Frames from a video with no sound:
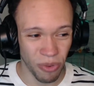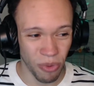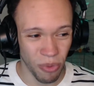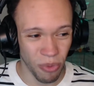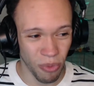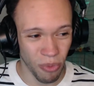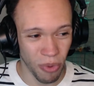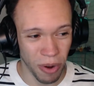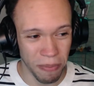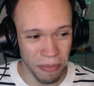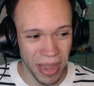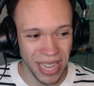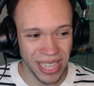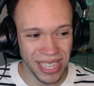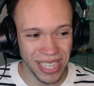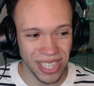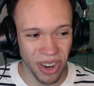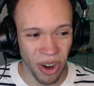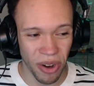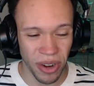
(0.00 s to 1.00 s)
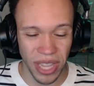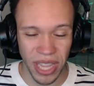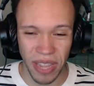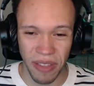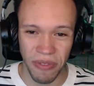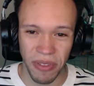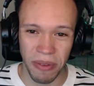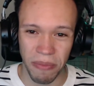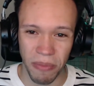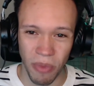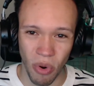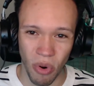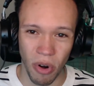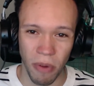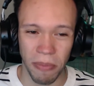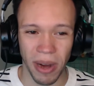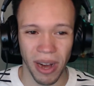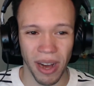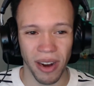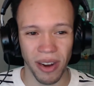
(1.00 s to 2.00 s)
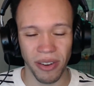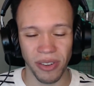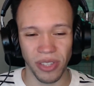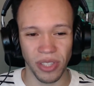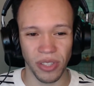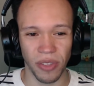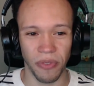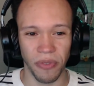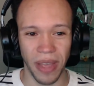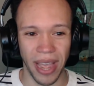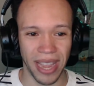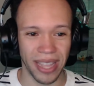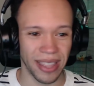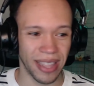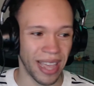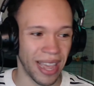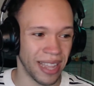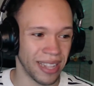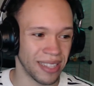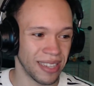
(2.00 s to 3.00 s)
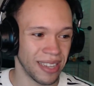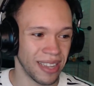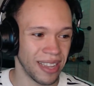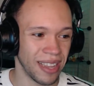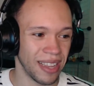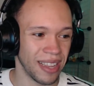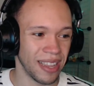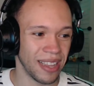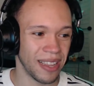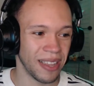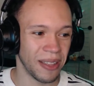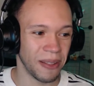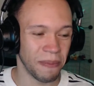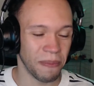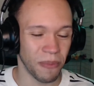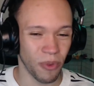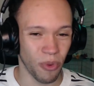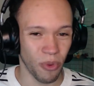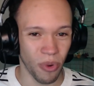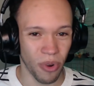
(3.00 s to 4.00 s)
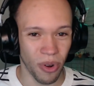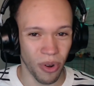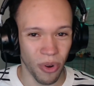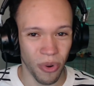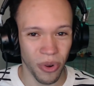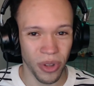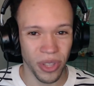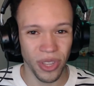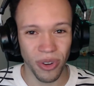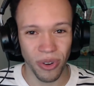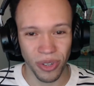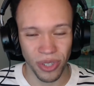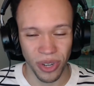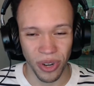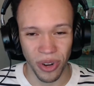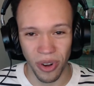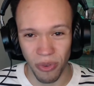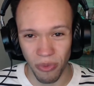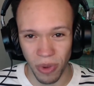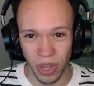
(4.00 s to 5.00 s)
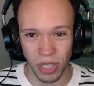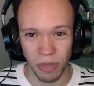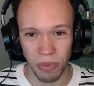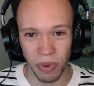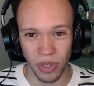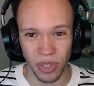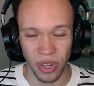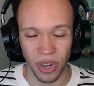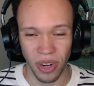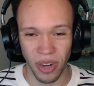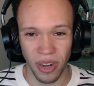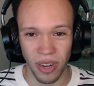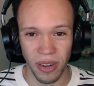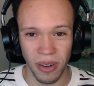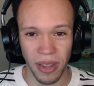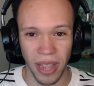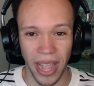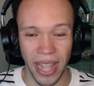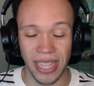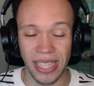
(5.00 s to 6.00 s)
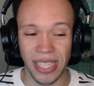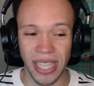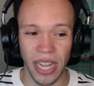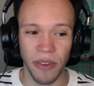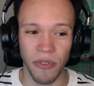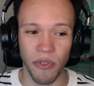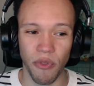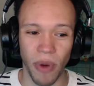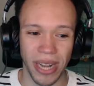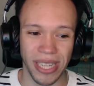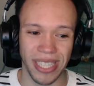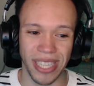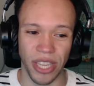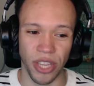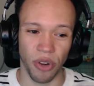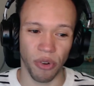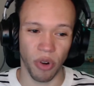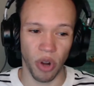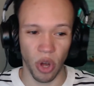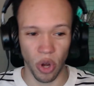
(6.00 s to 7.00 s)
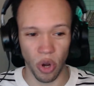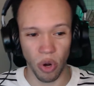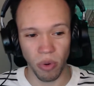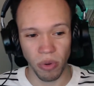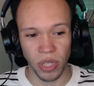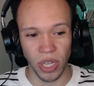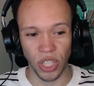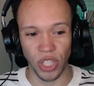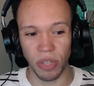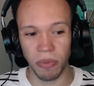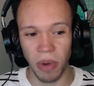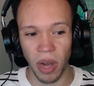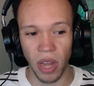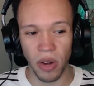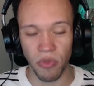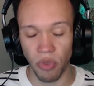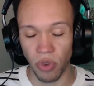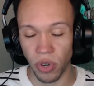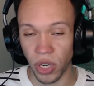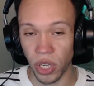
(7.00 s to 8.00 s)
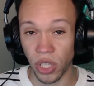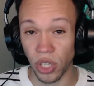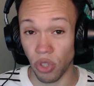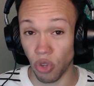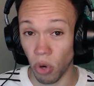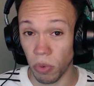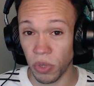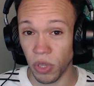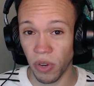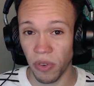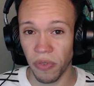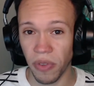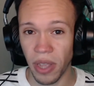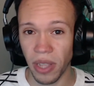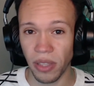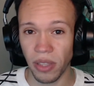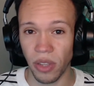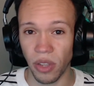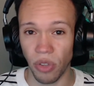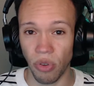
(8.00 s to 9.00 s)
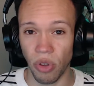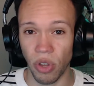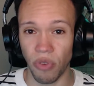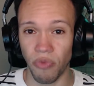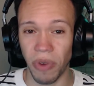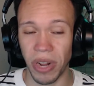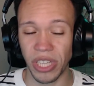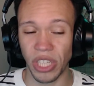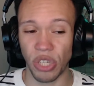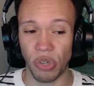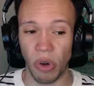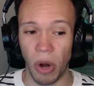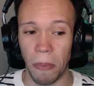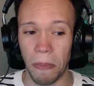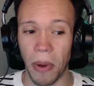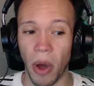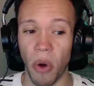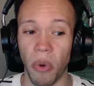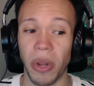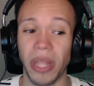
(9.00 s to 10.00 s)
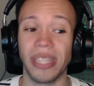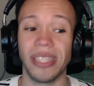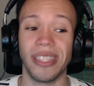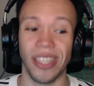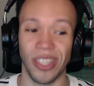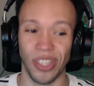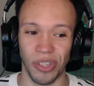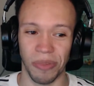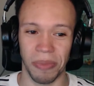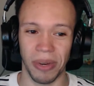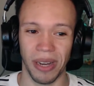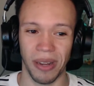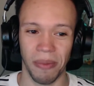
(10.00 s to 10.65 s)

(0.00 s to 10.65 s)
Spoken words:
what makes this card even more bonkers is the fact that on your turn, once per turn, instead of resting your own Digimon for a Digizortion effect, you can rest your opponent's Digimon.